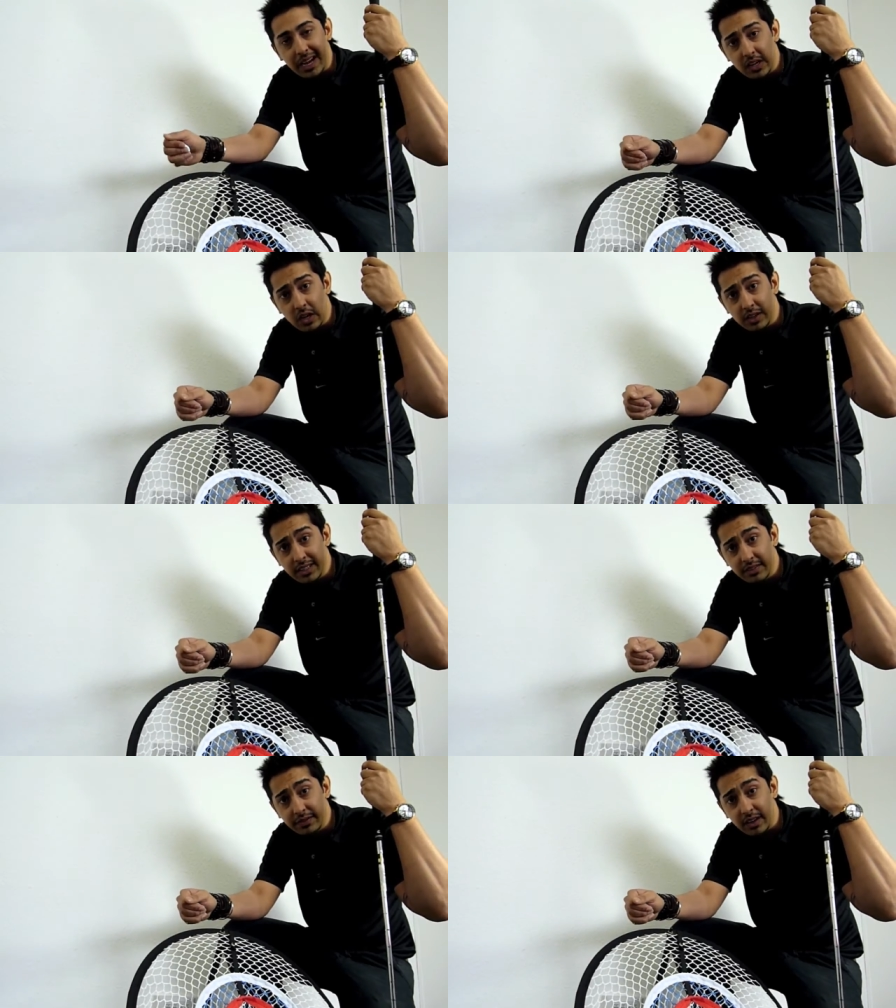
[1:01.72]
at
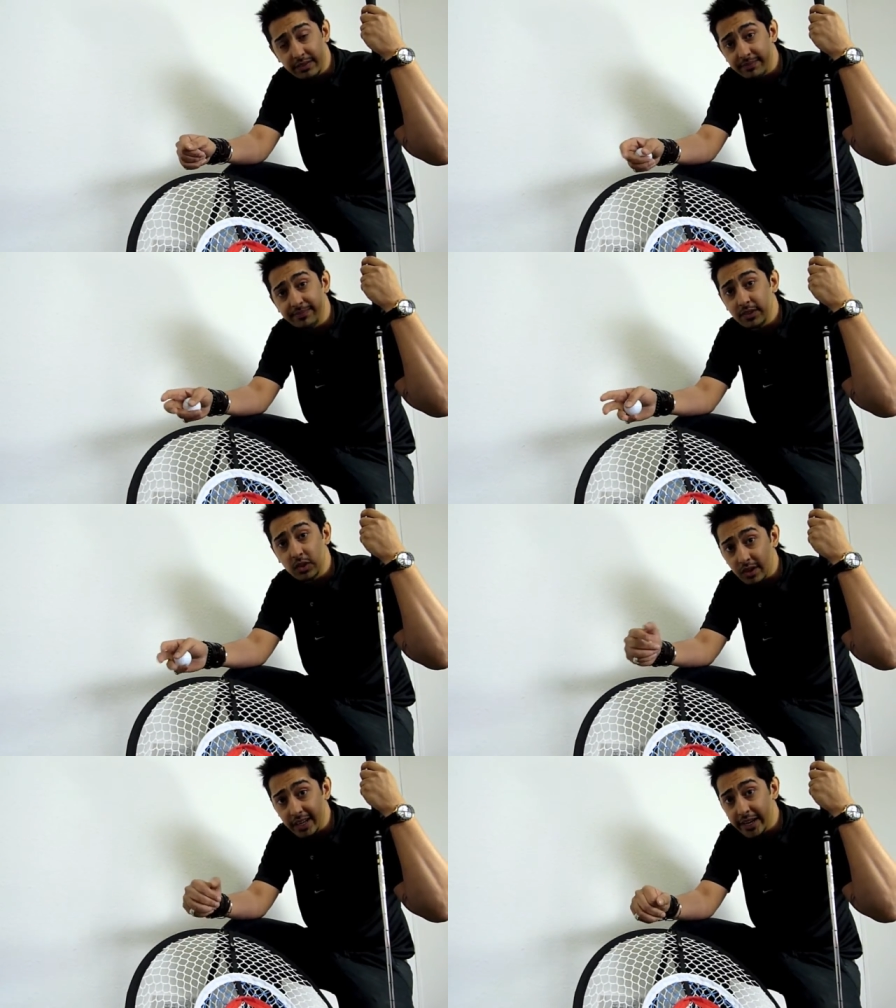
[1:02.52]
$9.95,
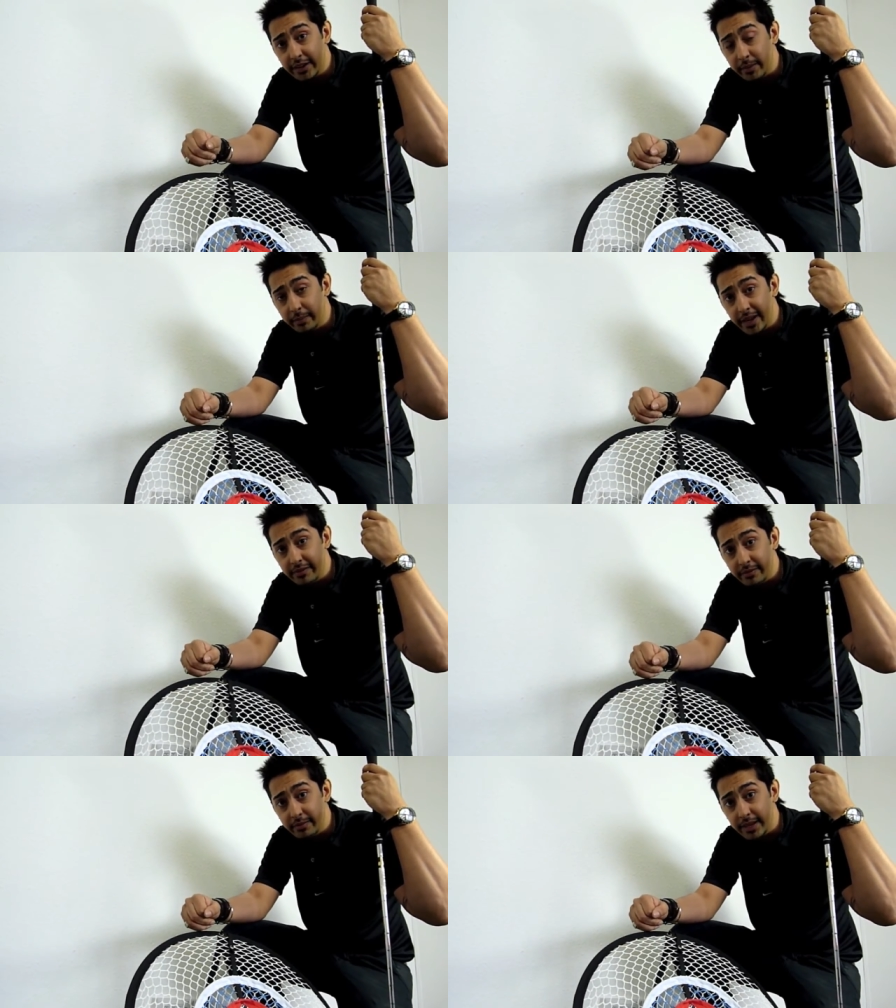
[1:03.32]
not going to hear a
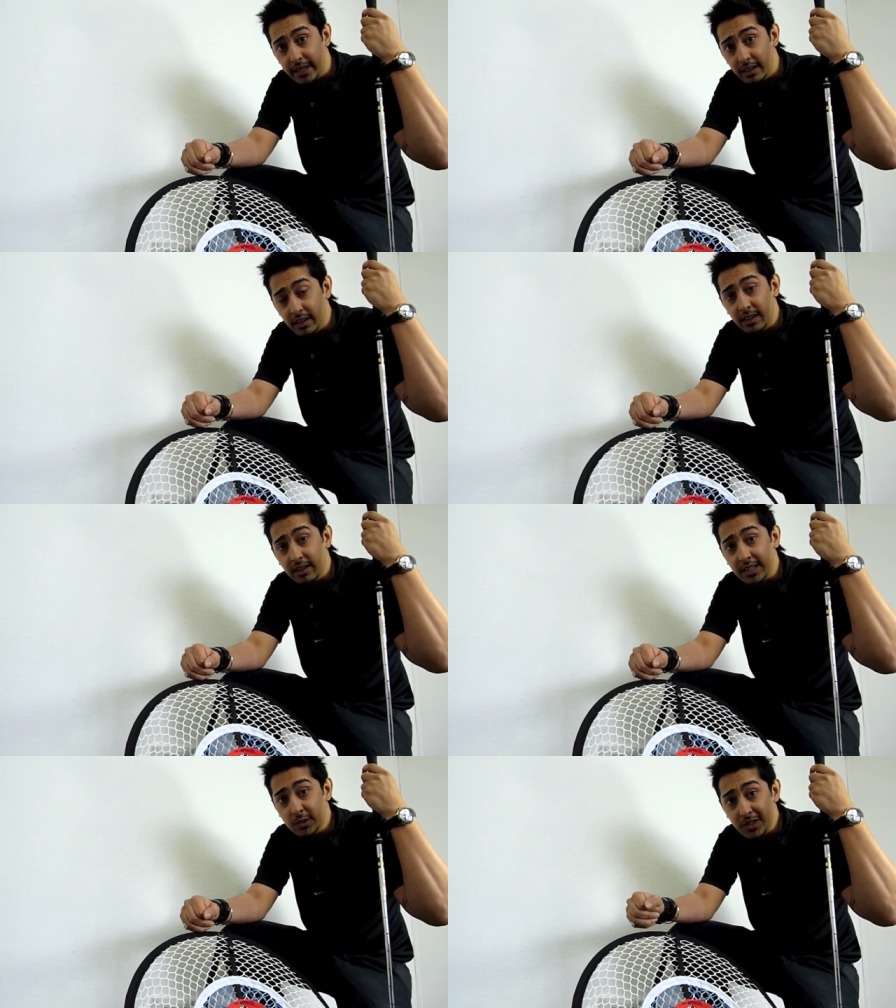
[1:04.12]
complaint from me,
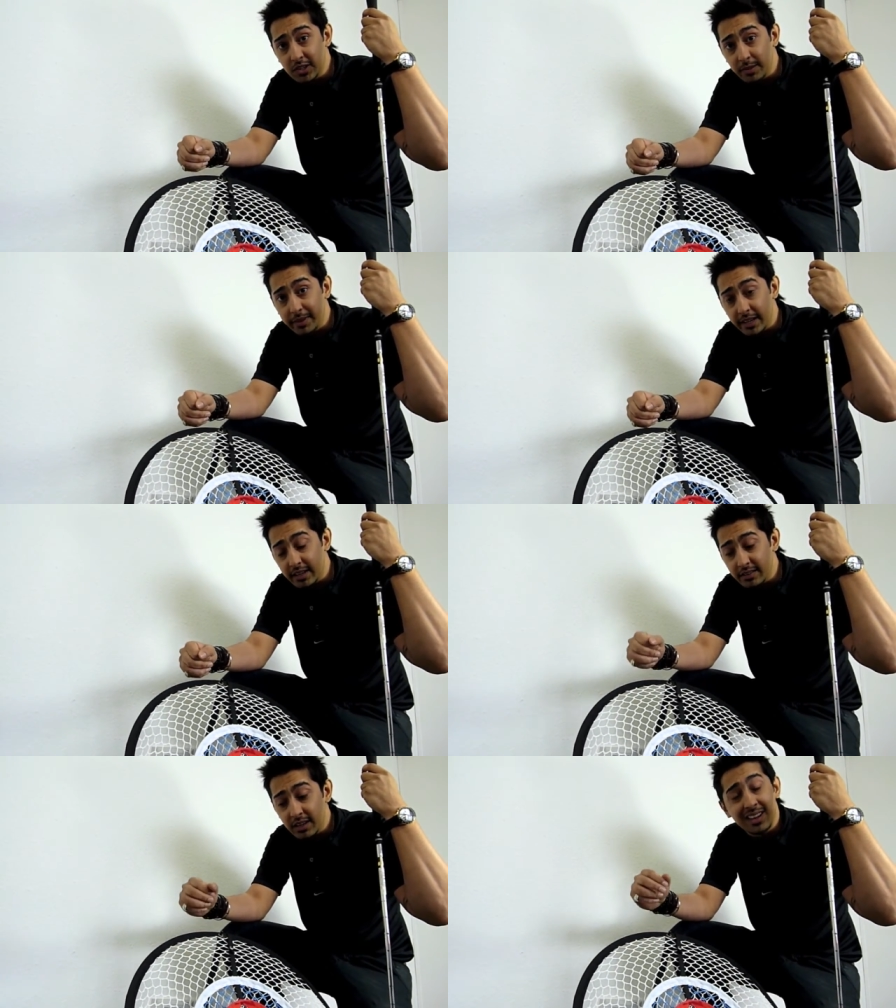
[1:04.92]
especially
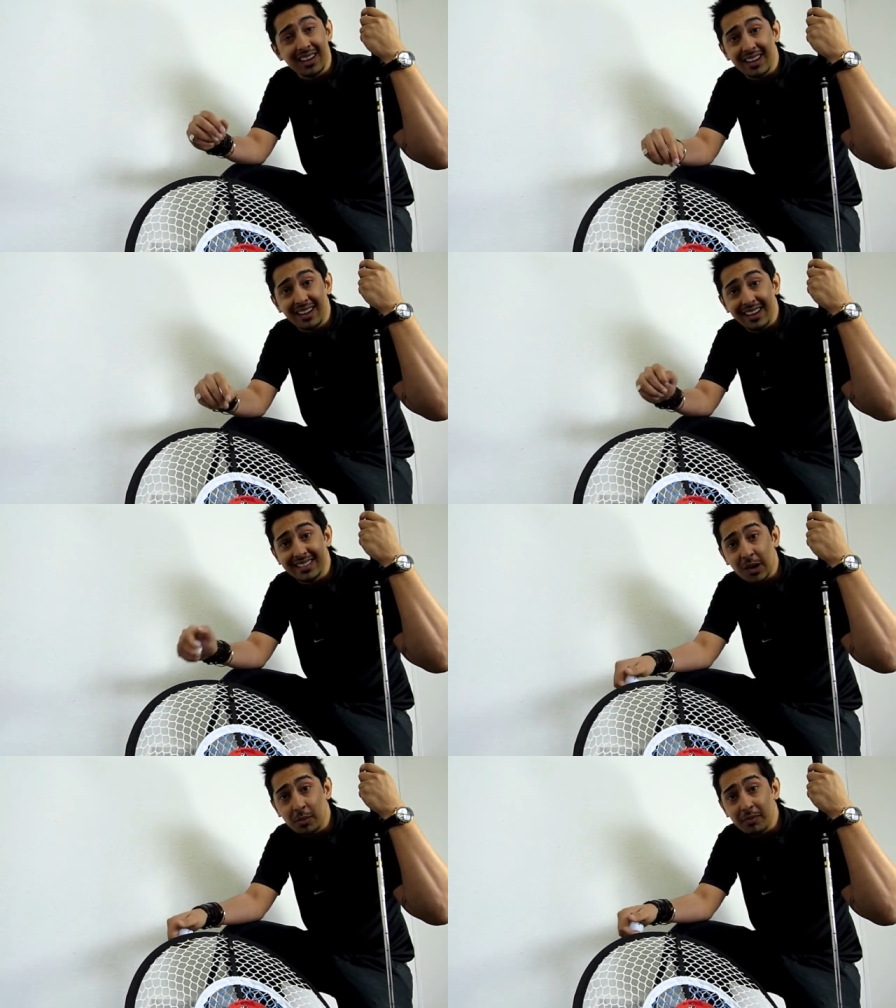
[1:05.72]
because
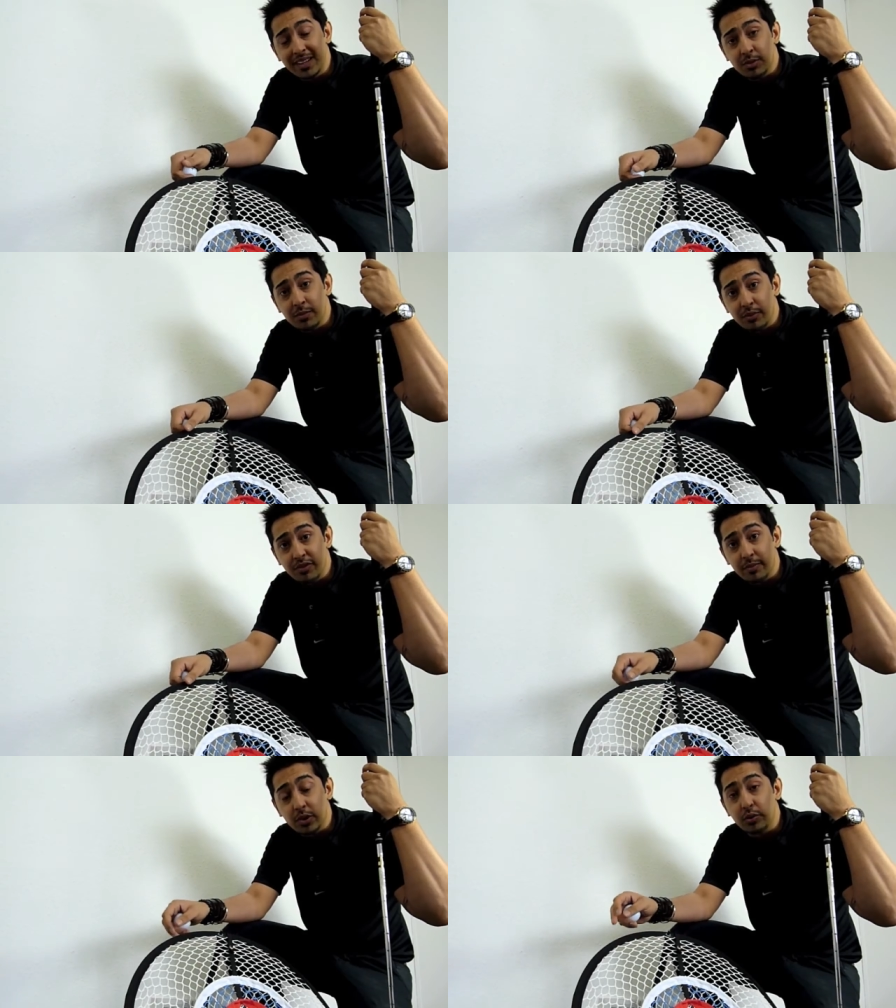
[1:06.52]
it's helping me to
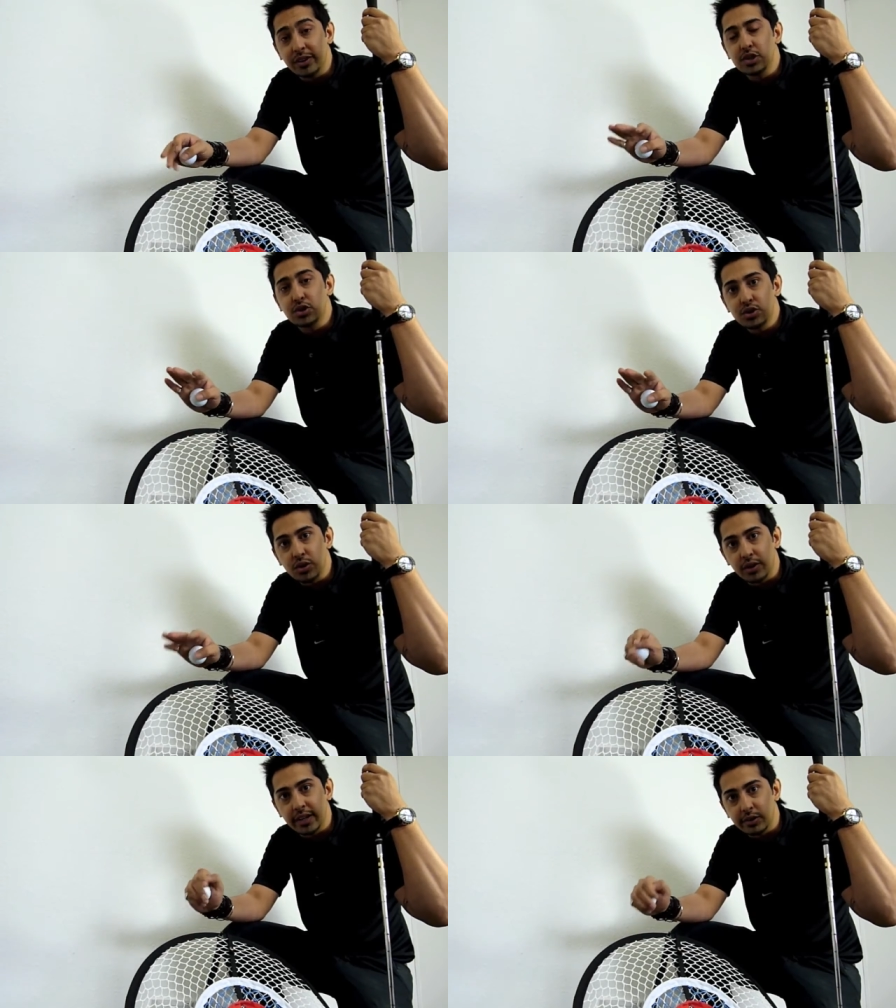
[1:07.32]
improve my already
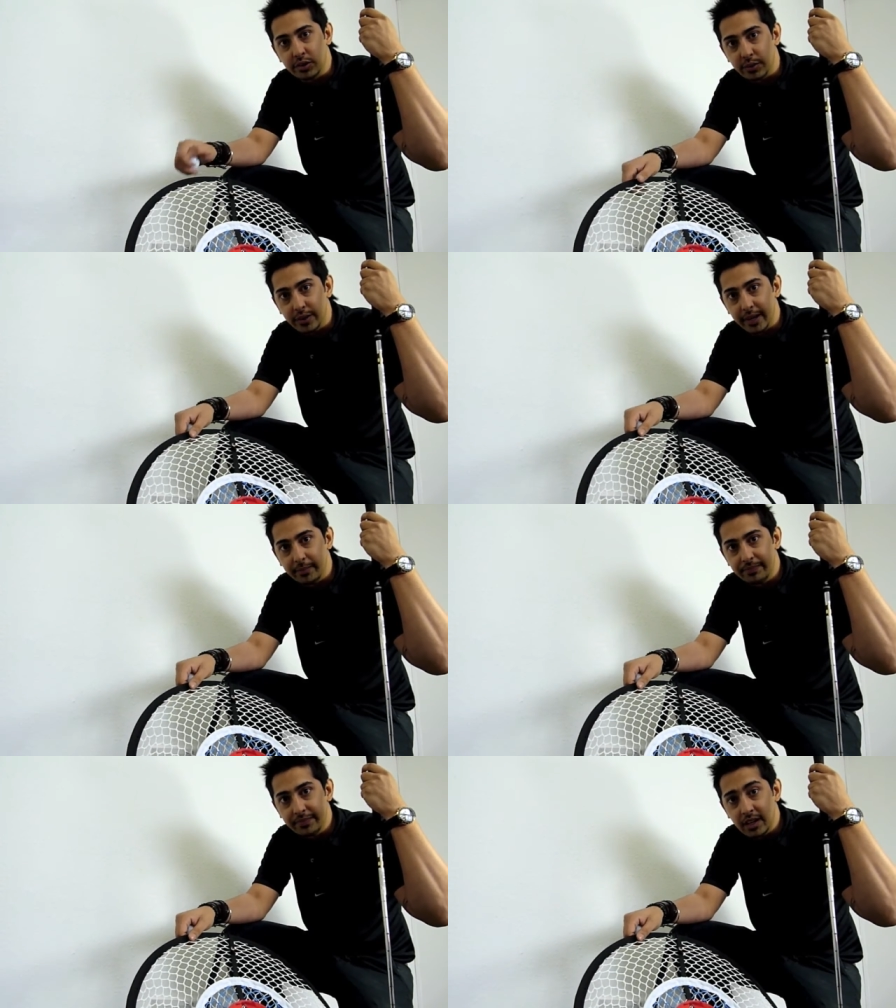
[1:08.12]
shocking short game.